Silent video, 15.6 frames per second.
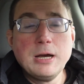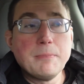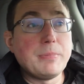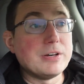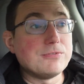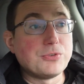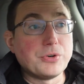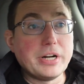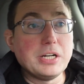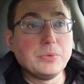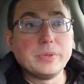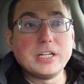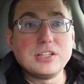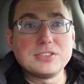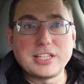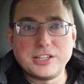But for
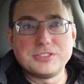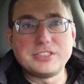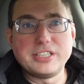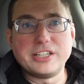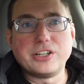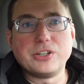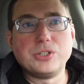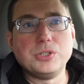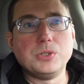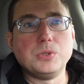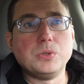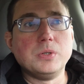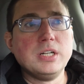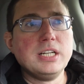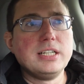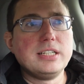anyone else out there
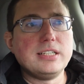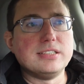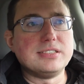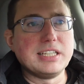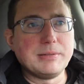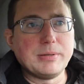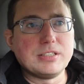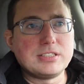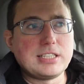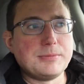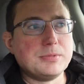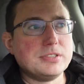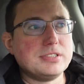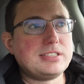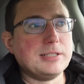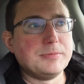who is thinking about
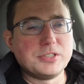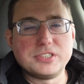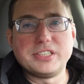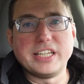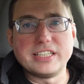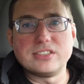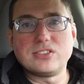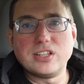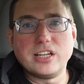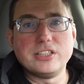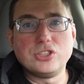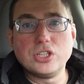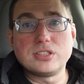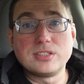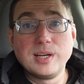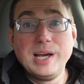similar things,
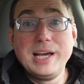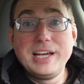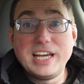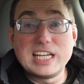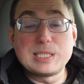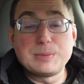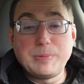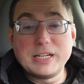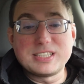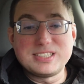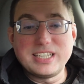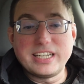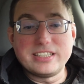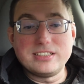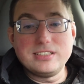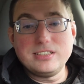just expect
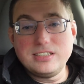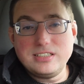that,